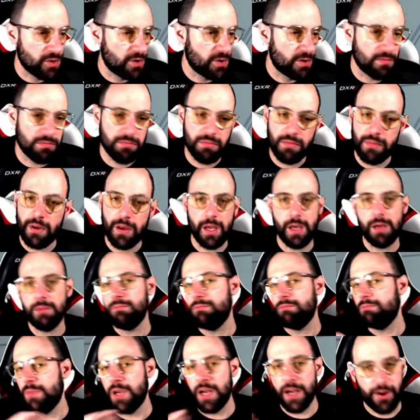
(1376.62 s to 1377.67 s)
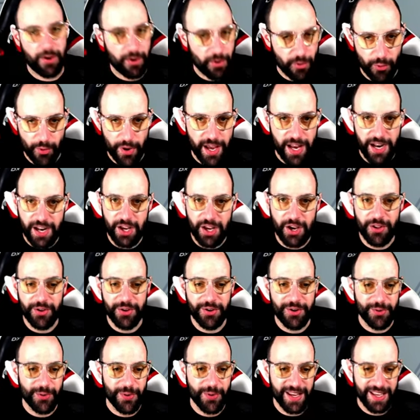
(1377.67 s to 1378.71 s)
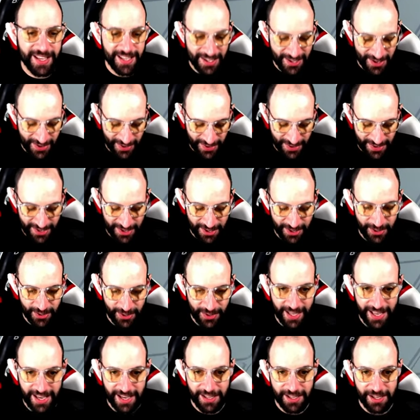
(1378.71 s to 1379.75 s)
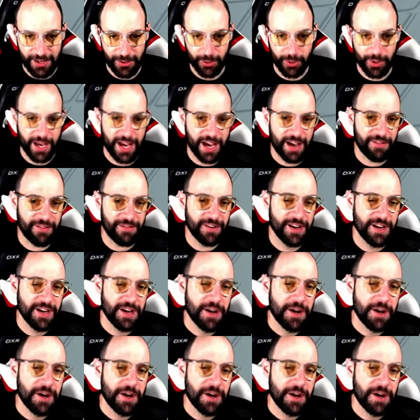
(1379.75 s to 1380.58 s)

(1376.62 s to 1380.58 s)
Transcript: or I don't know, any other way you you could you could have,